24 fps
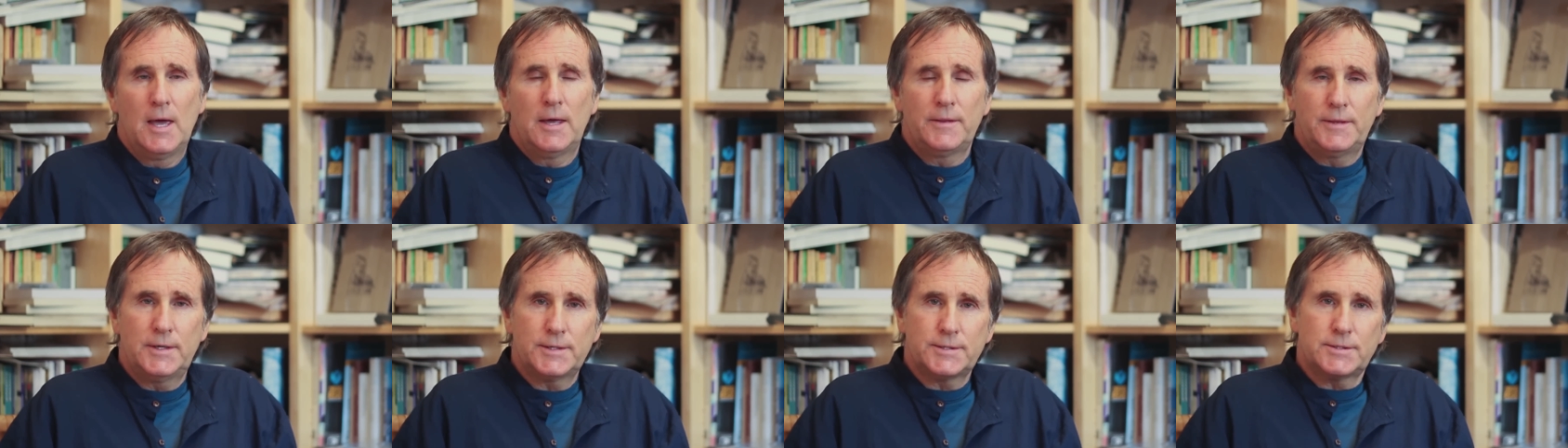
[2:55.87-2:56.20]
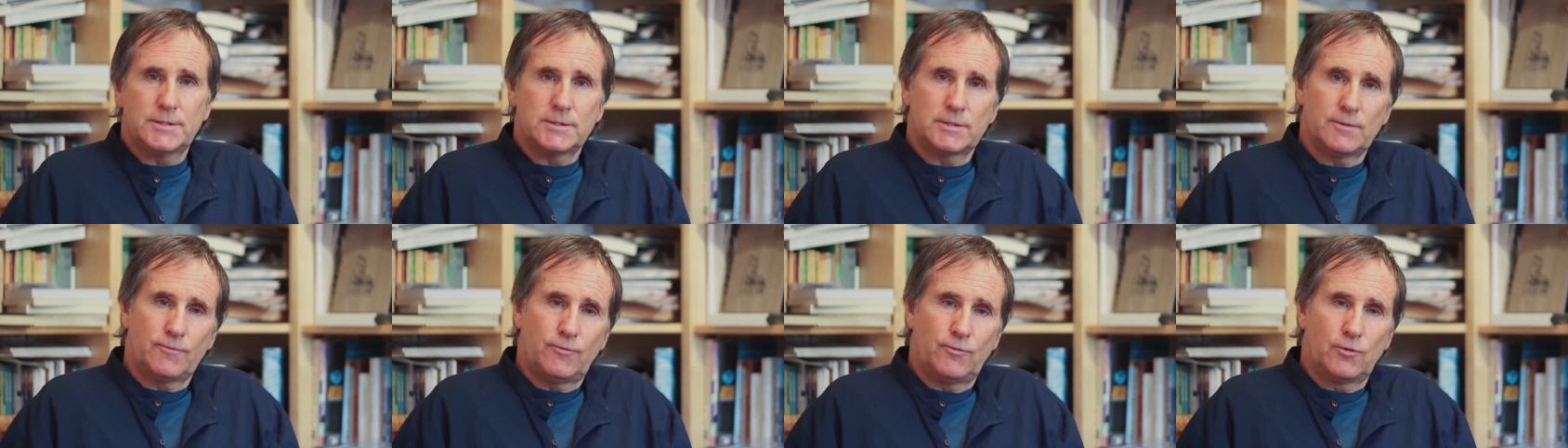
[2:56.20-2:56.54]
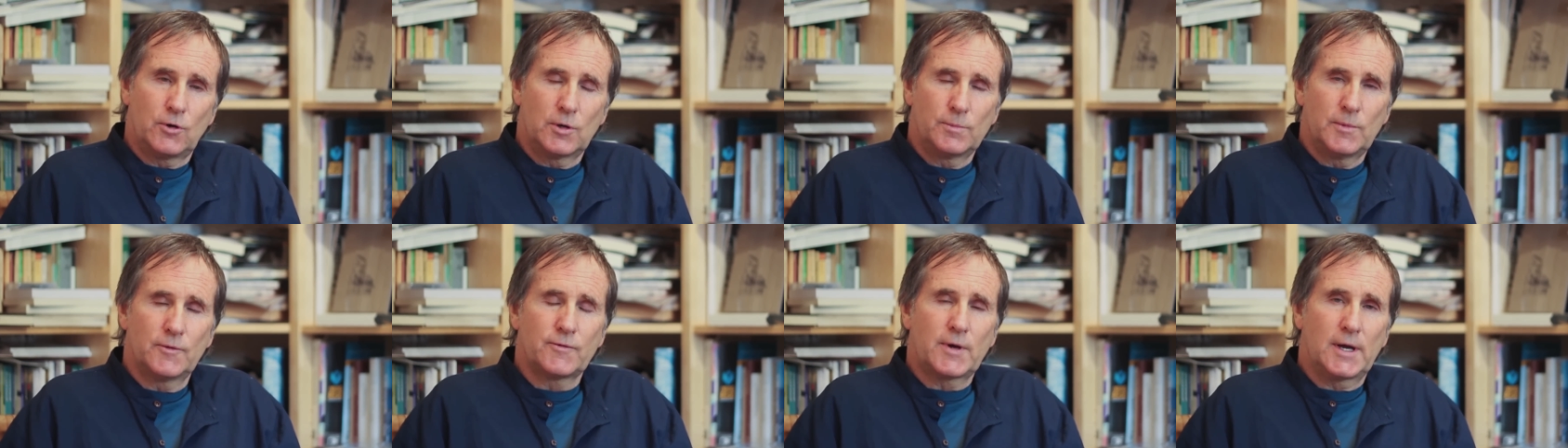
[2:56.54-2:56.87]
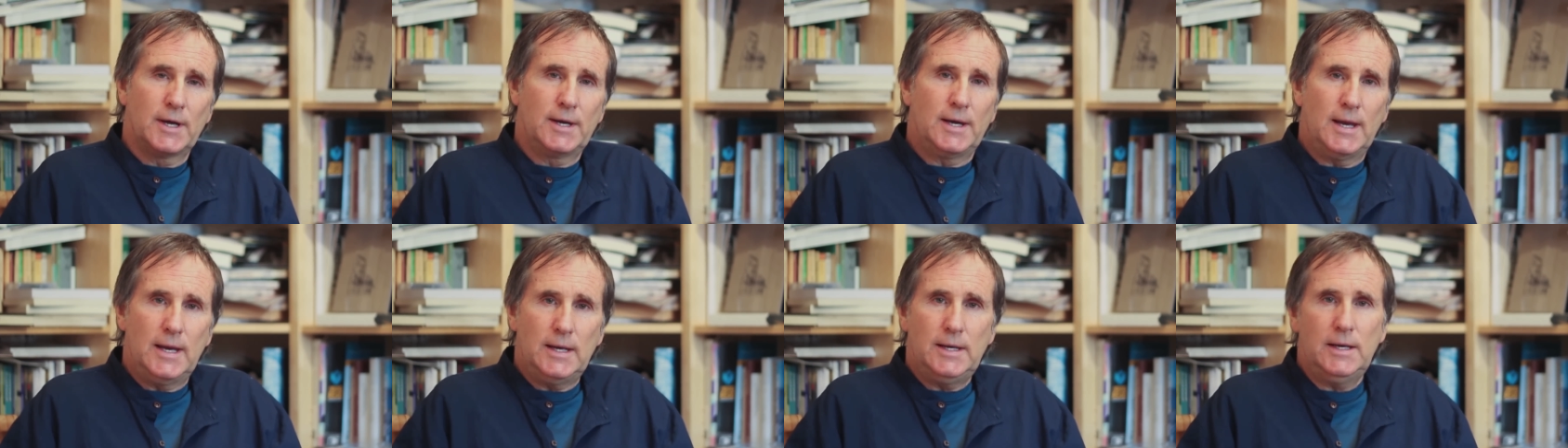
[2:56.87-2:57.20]
This is a form of
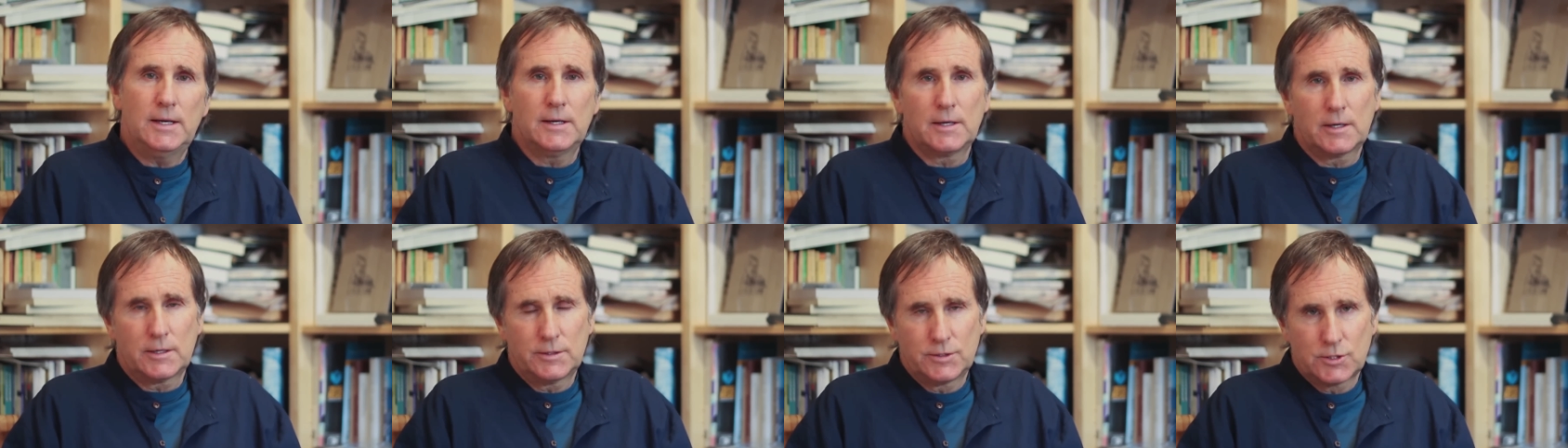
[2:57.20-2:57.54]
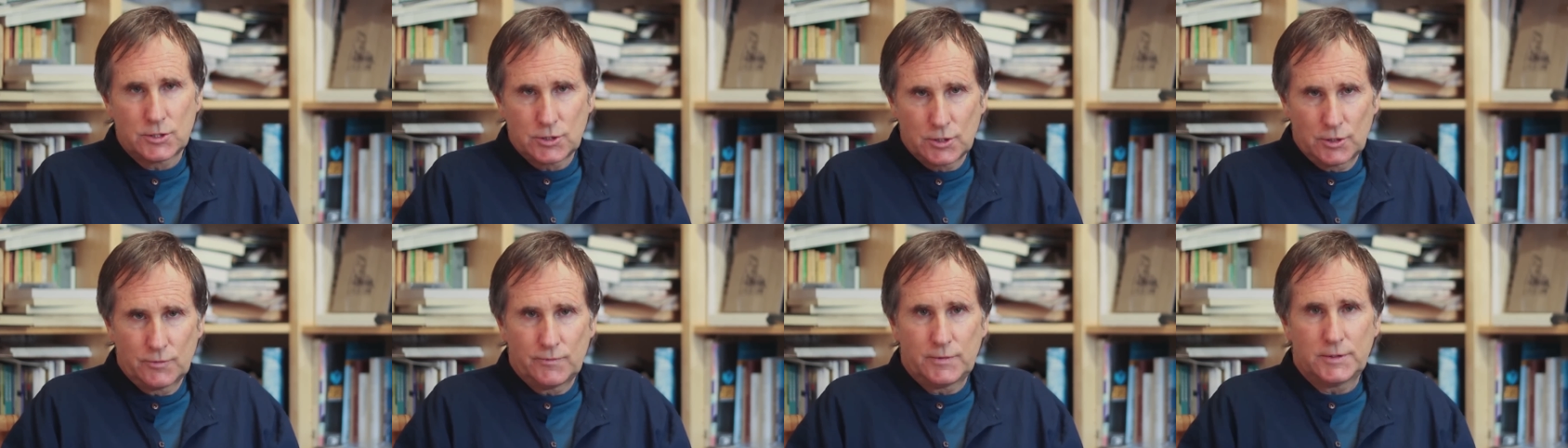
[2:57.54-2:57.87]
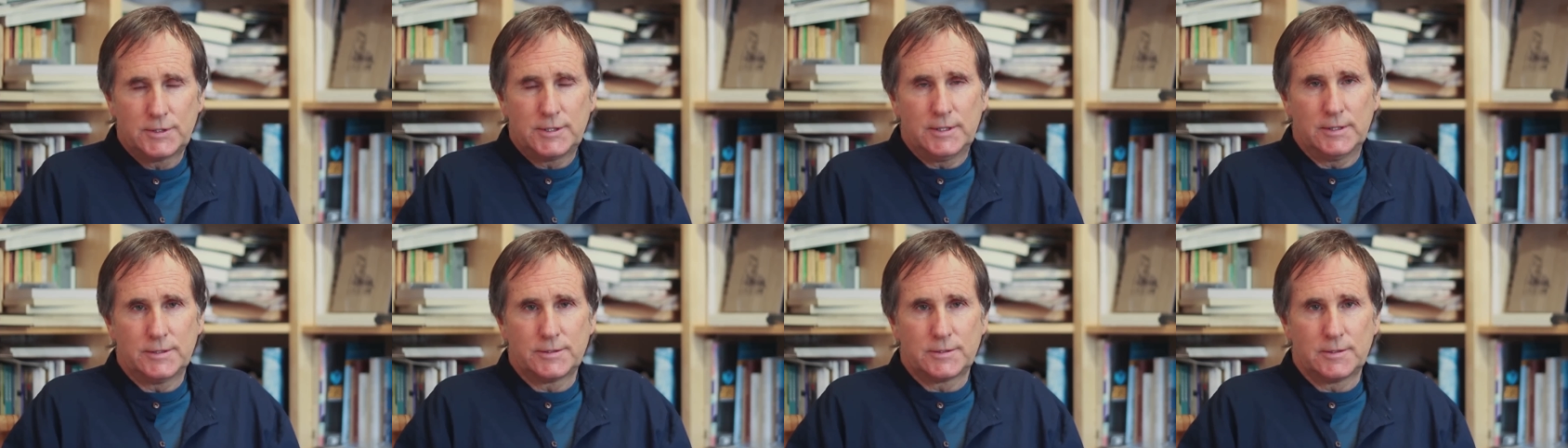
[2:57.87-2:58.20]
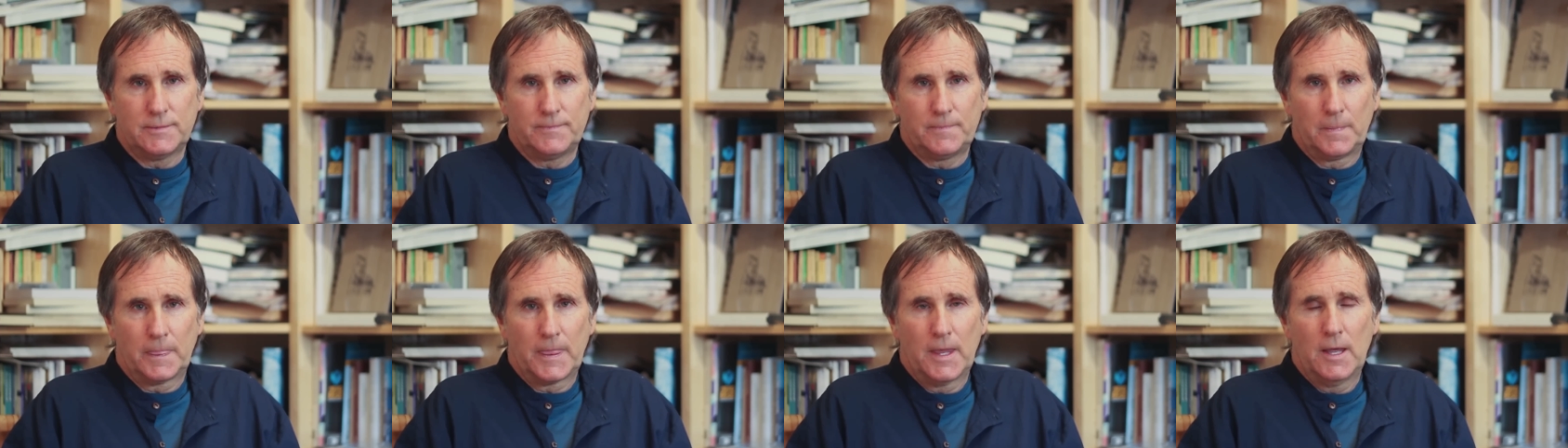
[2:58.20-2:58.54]
Canadian
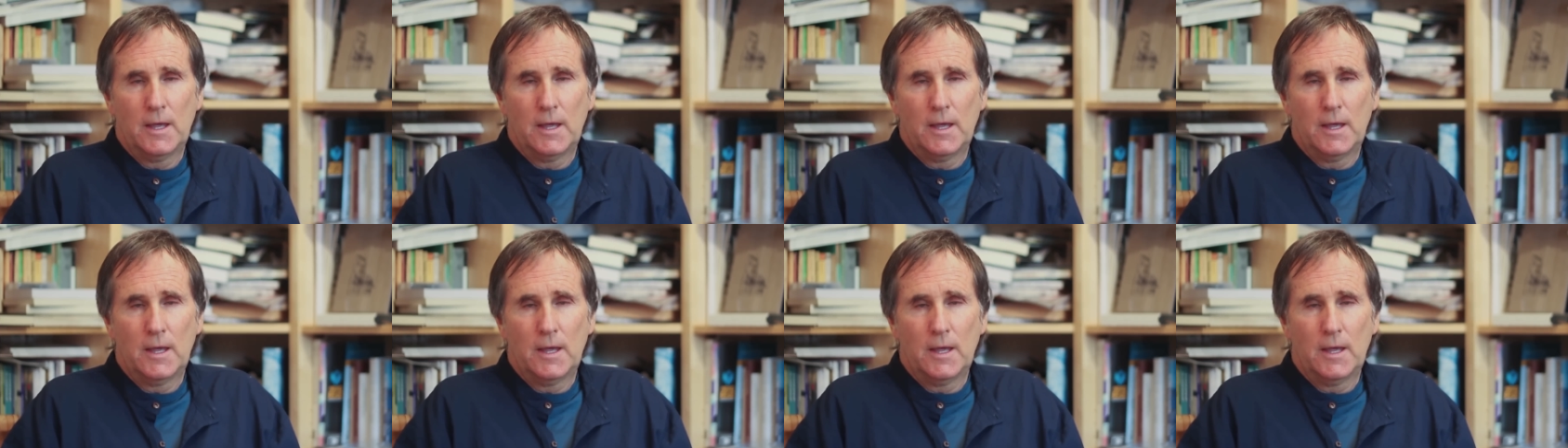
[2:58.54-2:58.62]
conservatism.